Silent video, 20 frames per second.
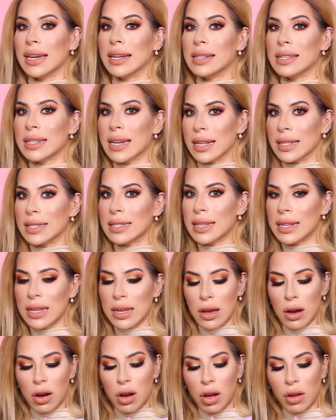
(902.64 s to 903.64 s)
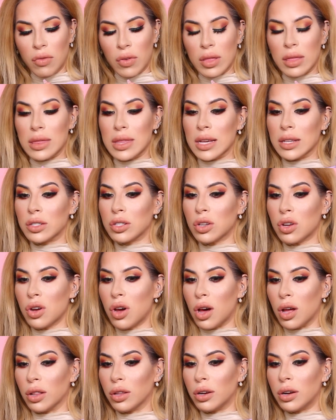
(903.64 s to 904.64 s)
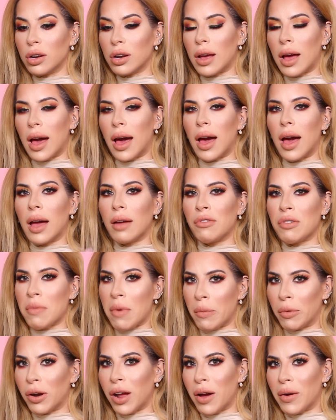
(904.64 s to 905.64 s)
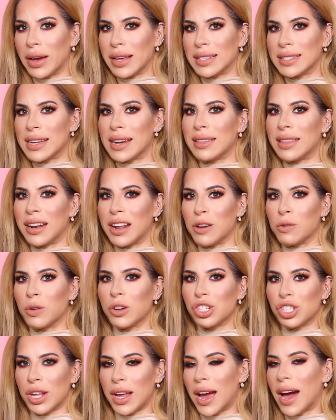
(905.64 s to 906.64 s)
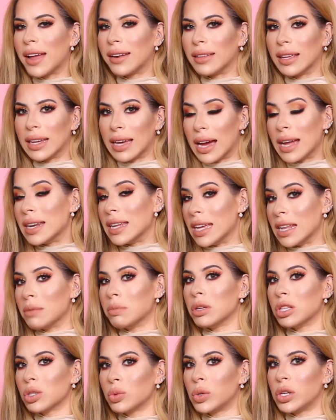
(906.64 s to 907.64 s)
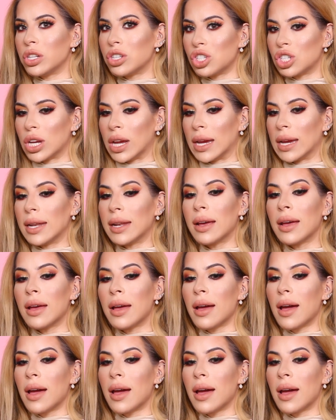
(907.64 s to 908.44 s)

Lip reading: intensity of this color. Remember how I said that I wish they had like an in-between shade?